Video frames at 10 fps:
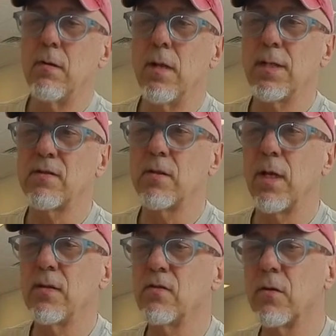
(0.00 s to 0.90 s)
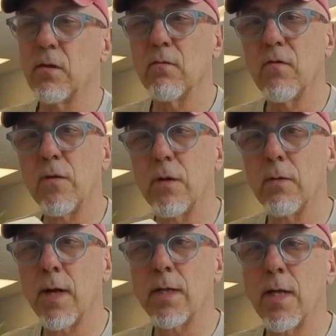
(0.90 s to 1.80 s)
That's a nice looking foot
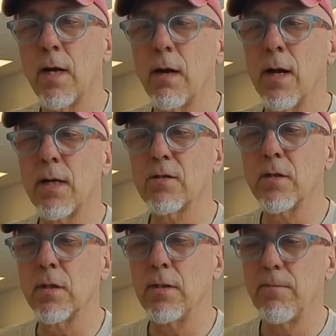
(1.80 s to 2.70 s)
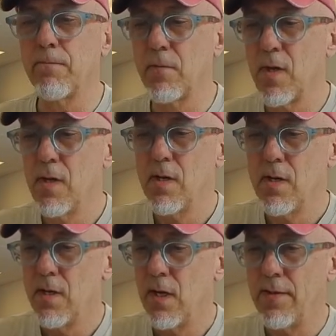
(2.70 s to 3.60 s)
right there, actually.
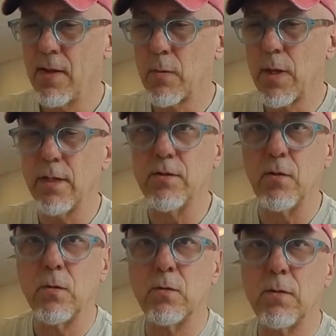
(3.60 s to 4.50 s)
And then what I'll do